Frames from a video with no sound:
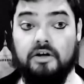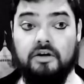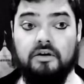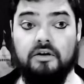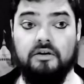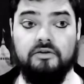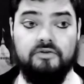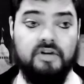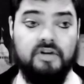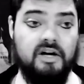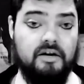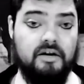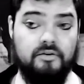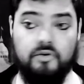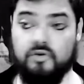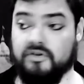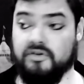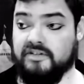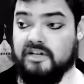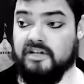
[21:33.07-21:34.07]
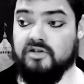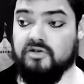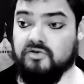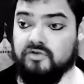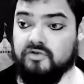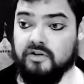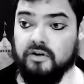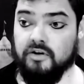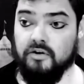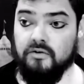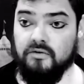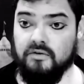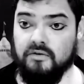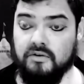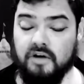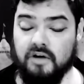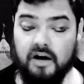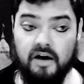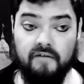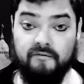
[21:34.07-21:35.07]
So yeah, do your session 0,
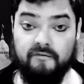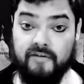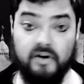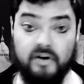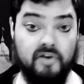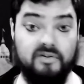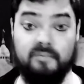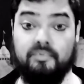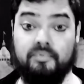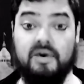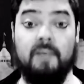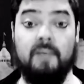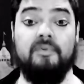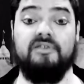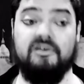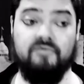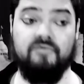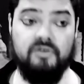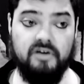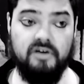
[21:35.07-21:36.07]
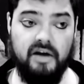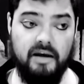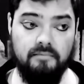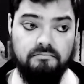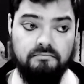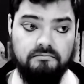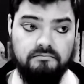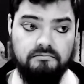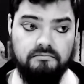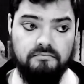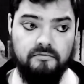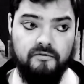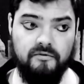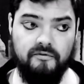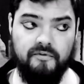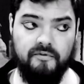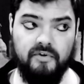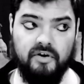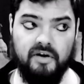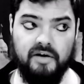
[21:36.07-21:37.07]
figure out the premise of your game,
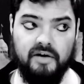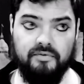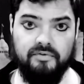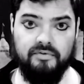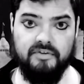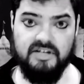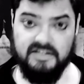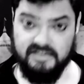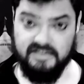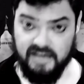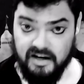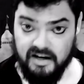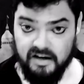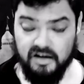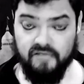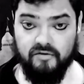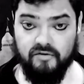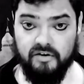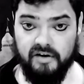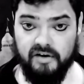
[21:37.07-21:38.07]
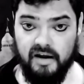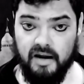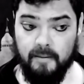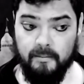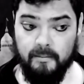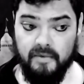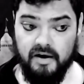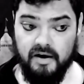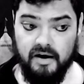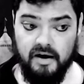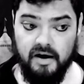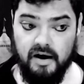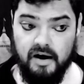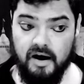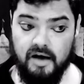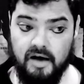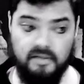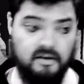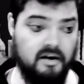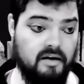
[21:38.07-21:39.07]
figure out the setting of your game,
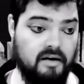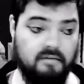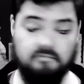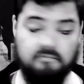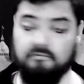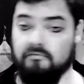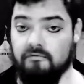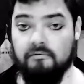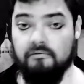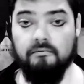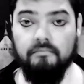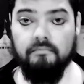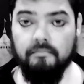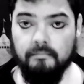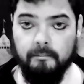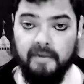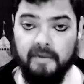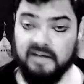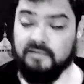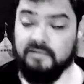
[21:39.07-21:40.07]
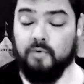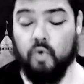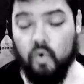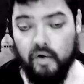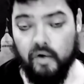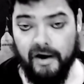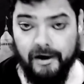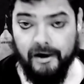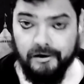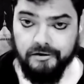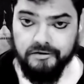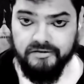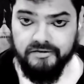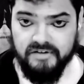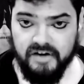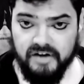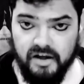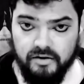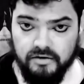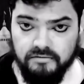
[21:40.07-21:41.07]
and then make some cool characters
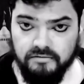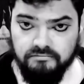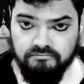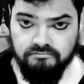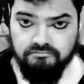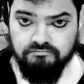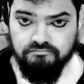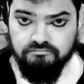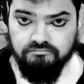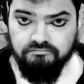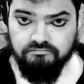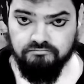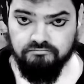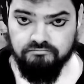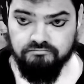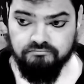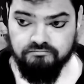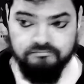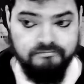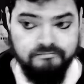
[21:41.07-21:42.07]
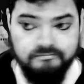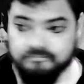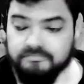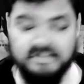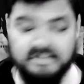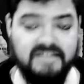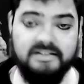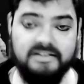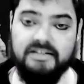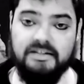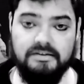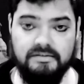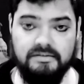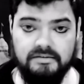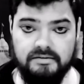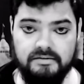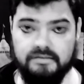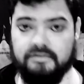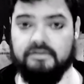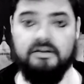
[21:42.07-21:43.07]
together. That's it.
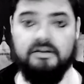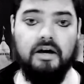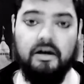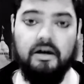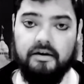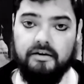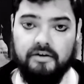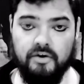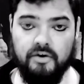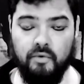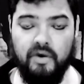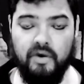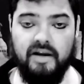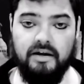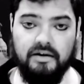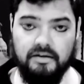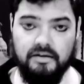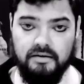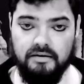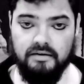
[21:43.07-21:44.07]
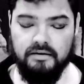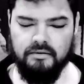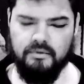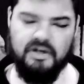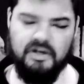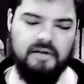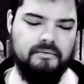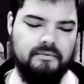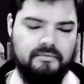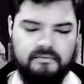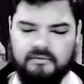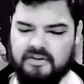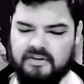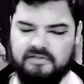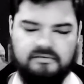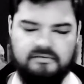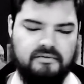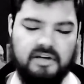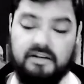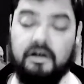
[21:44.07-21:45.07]
You're done. You're ready. Well,
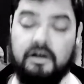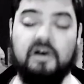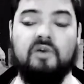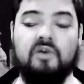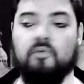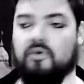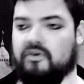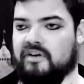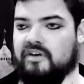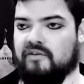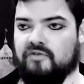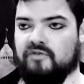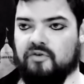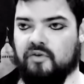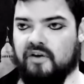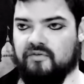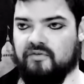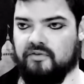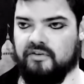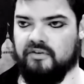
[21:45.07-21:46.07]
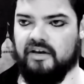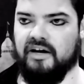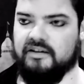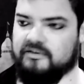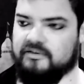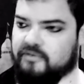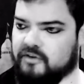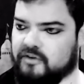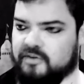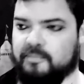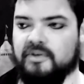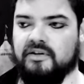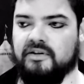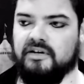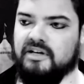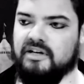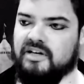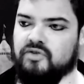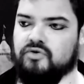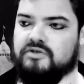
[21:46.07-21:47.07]
there's a ton of work you have to do after that as far as
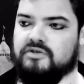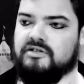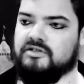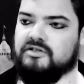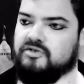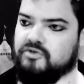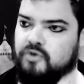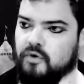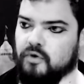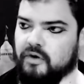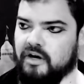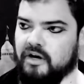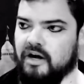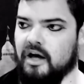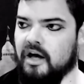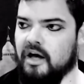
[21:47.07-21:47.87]
building an interesting story